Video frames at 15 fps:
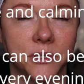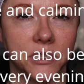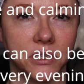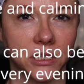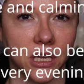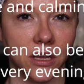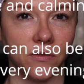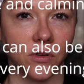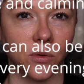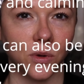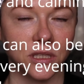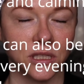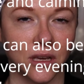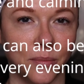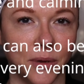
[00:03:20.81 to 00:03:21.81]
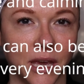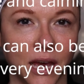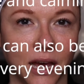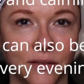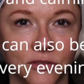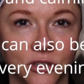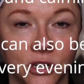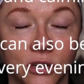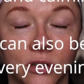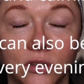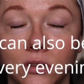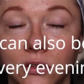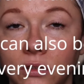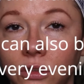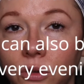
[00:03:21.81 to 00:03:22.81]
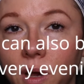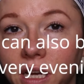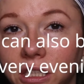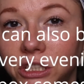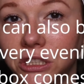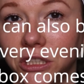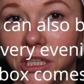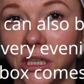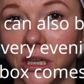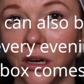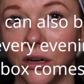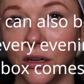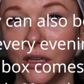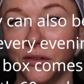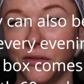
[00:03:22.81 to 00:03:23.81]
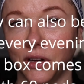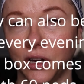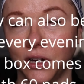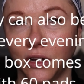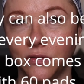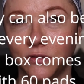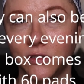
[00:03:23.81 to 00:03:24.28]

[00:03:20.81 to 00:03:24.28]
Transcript: the skin for what's coming after. You actually are given enough